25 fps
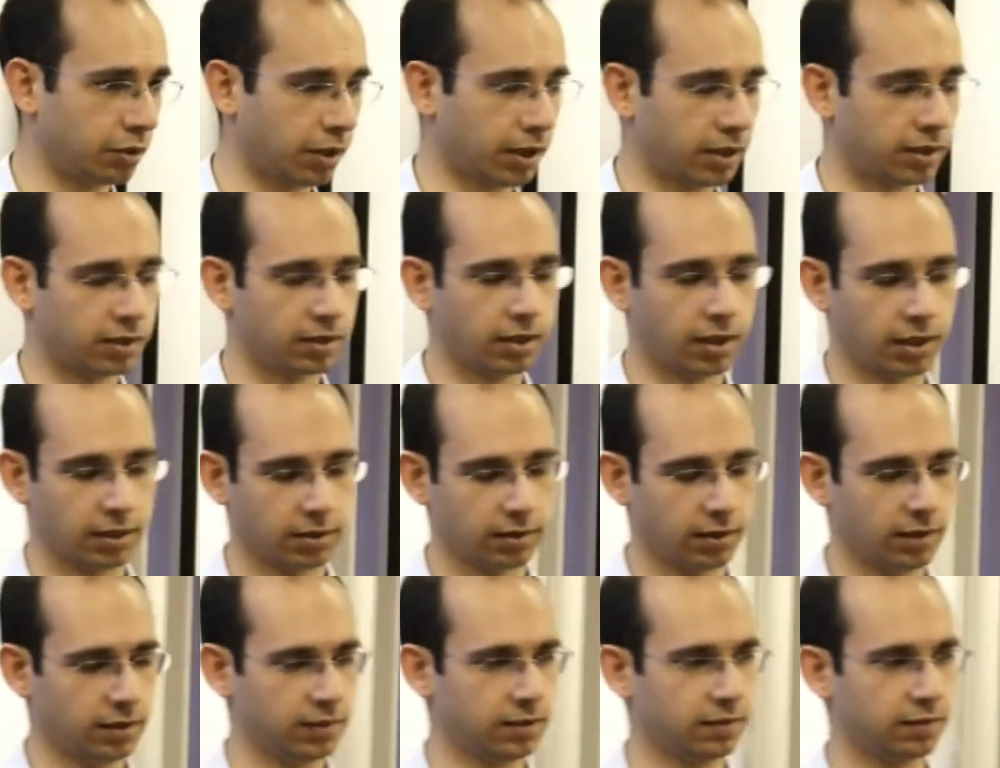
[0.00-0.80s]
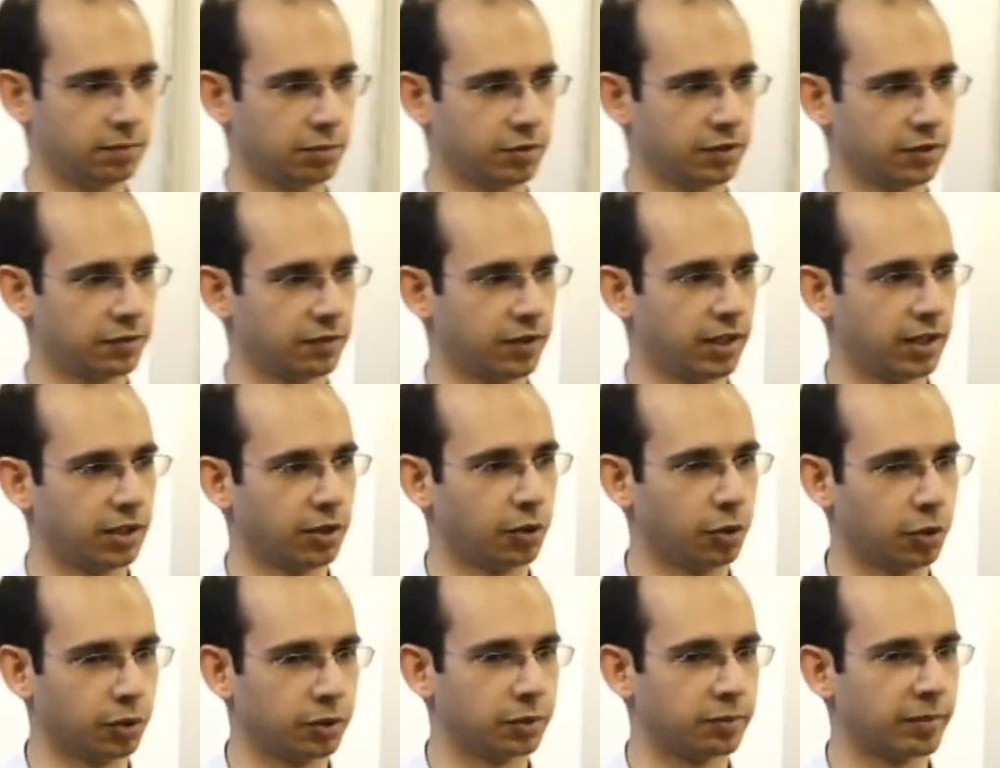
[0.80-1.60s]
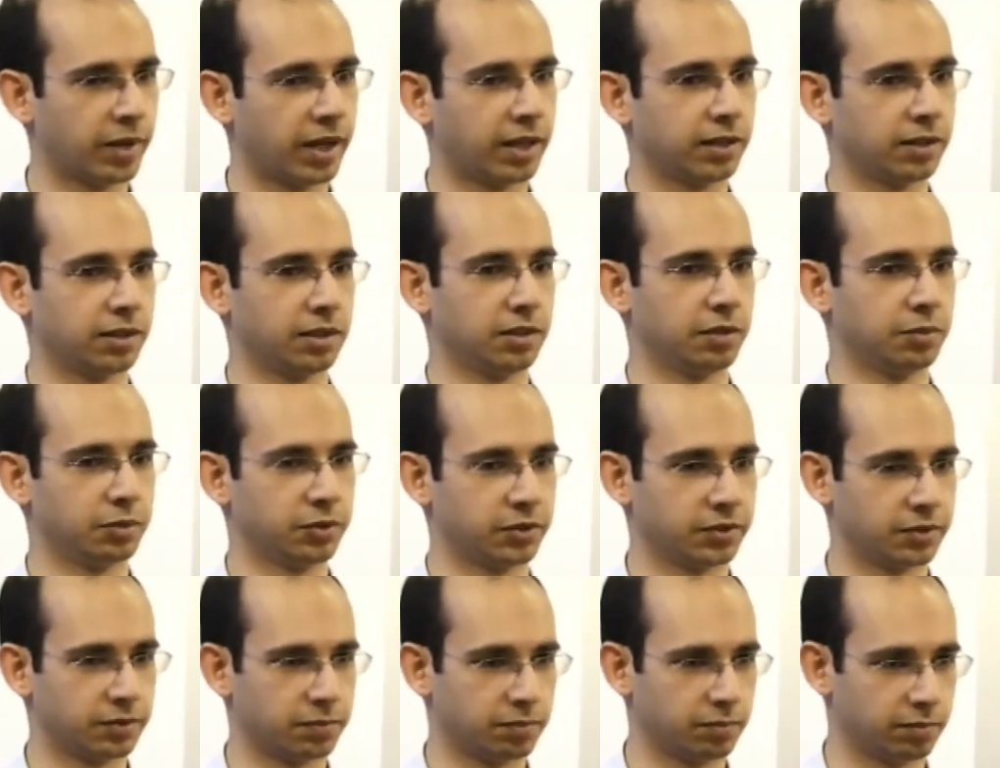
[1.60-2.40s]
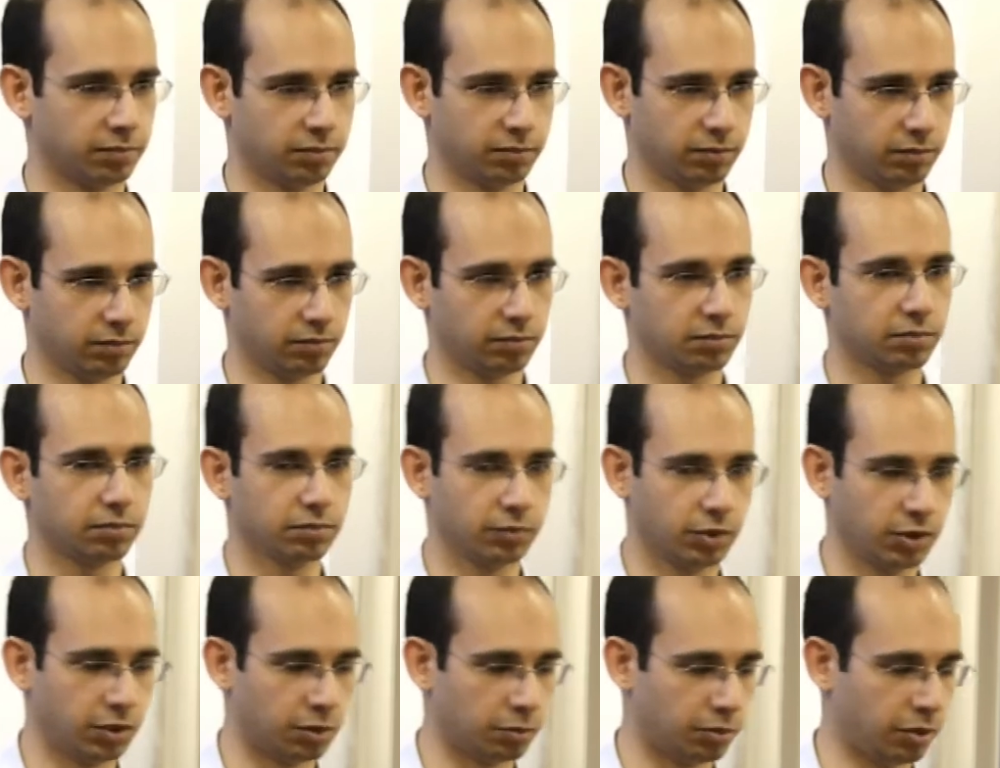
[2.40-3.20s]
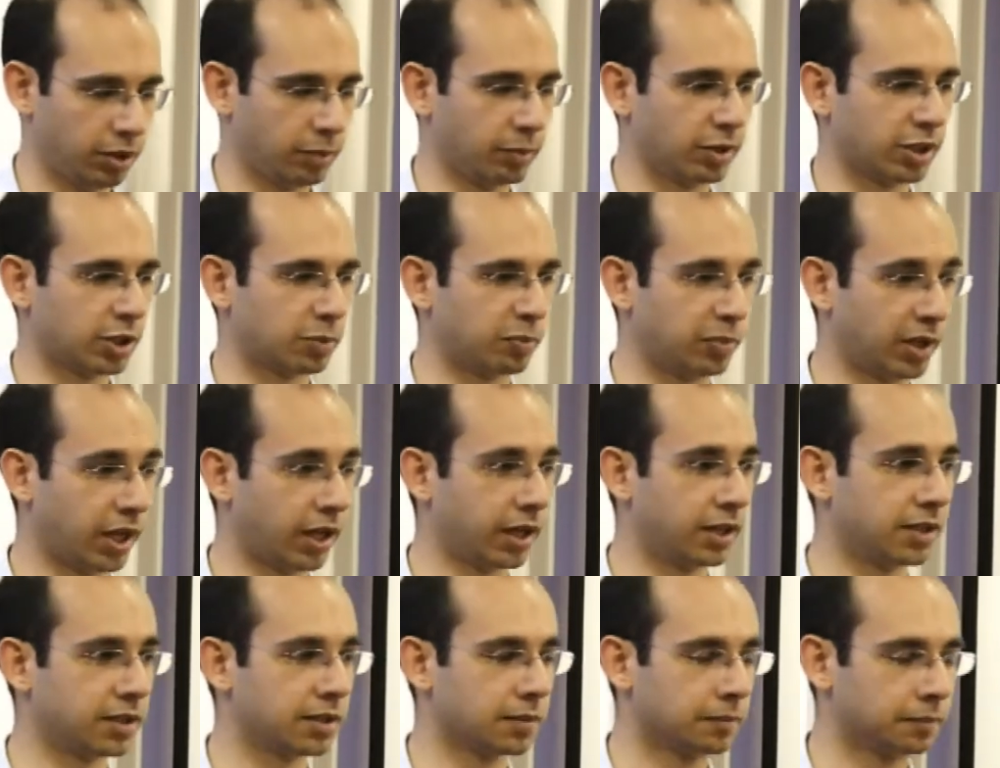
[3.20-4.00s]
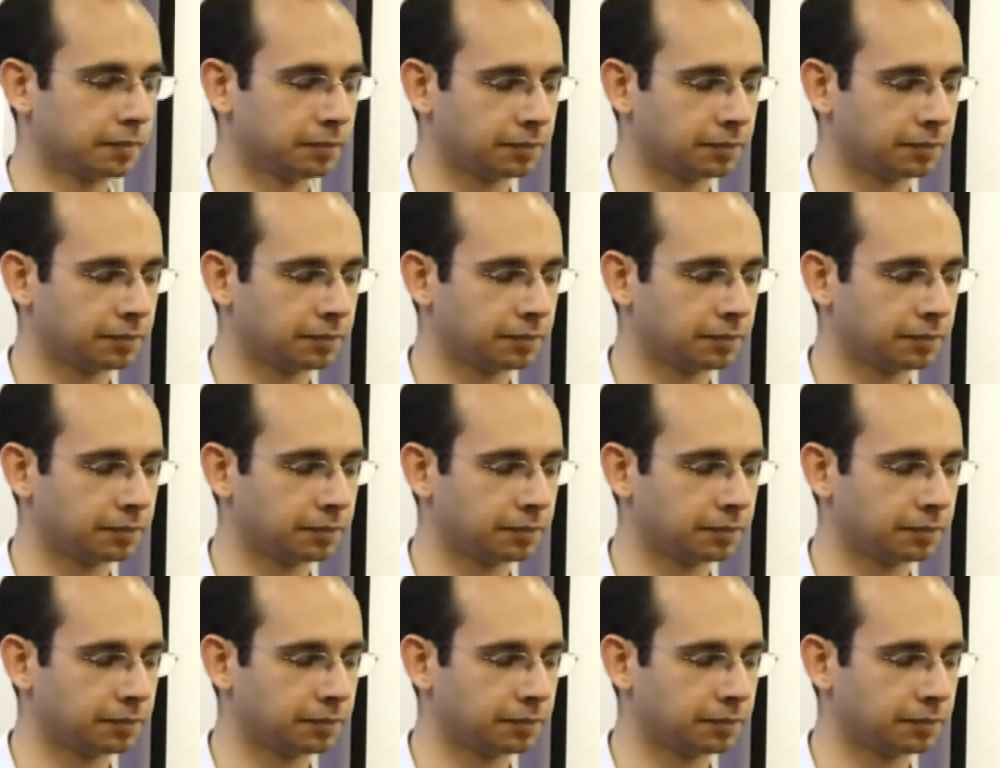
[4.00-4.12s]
And this was a very old man, and he was, pretty much blind.